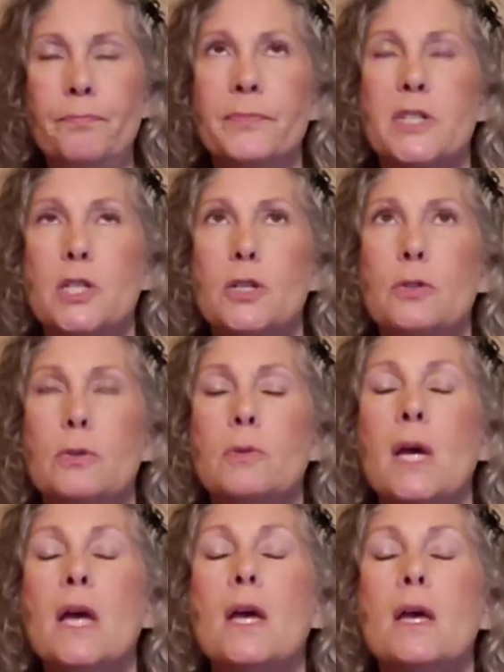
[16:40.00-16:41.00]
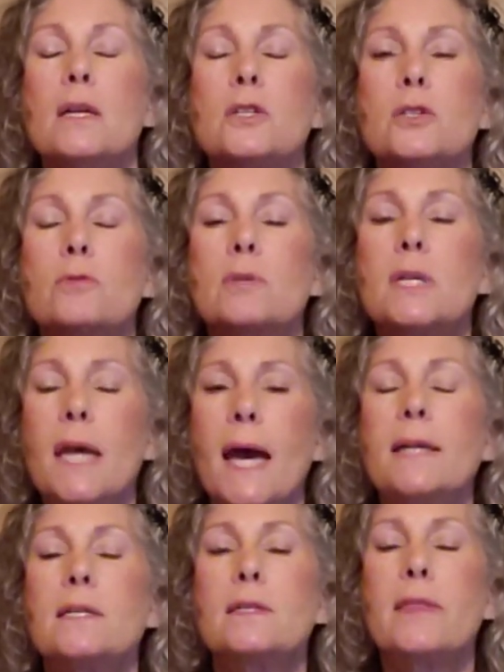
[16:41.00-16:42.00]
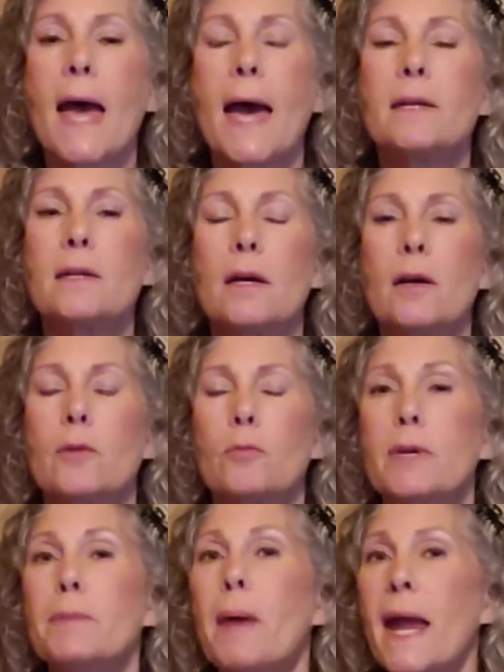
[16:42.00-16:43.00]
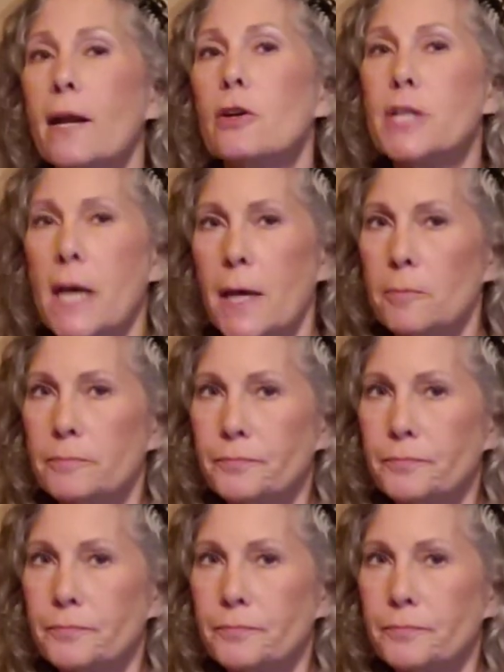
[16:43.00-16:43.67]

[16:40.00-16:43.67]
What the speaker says: to get that repair done.